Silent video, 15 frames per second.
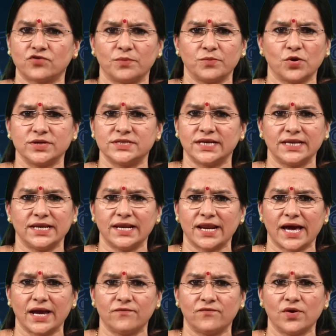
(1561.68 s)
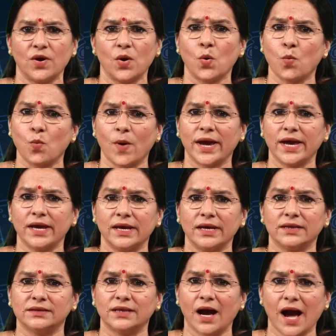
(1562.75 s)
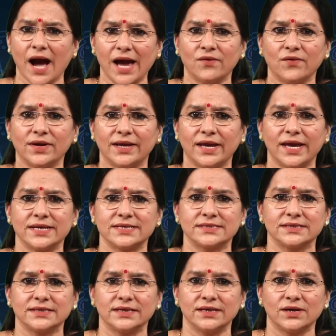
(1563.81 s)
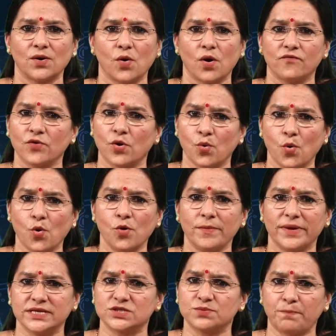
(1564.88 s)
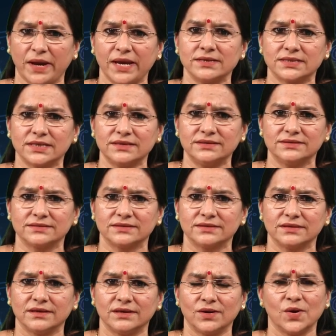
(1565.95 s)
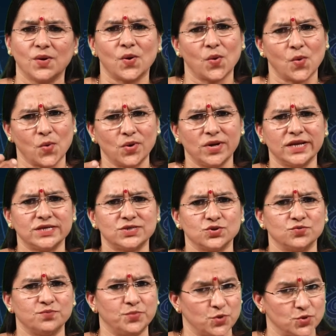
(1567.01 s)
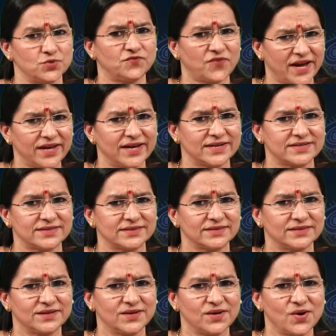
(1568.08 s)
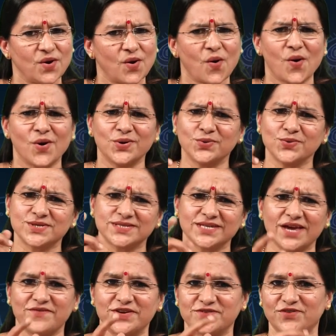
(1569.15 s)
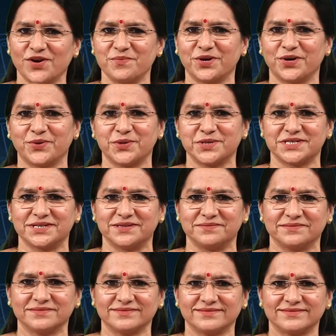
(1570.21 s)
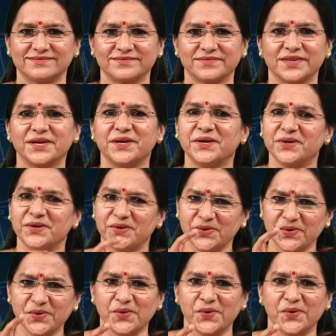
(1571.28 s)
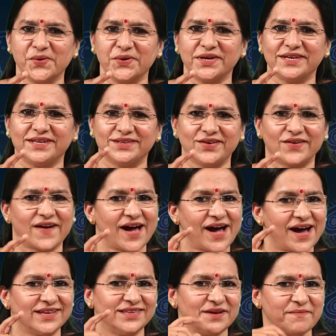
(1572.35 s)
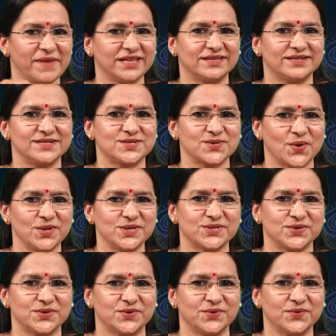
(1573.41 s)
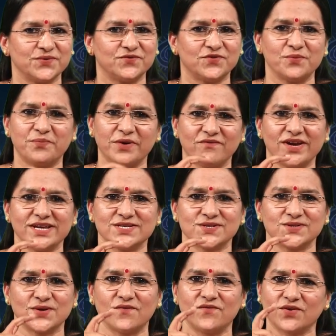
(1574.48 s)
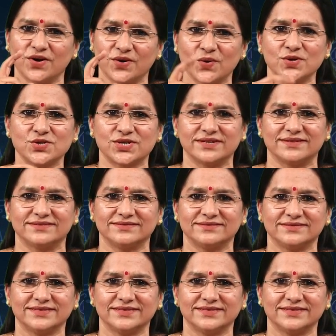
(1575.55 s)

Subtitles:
from your daily life why the iron gate of your home is painted, only to beautify it or to save it from corrosion. You know there are other methods also for prevention of corrosion.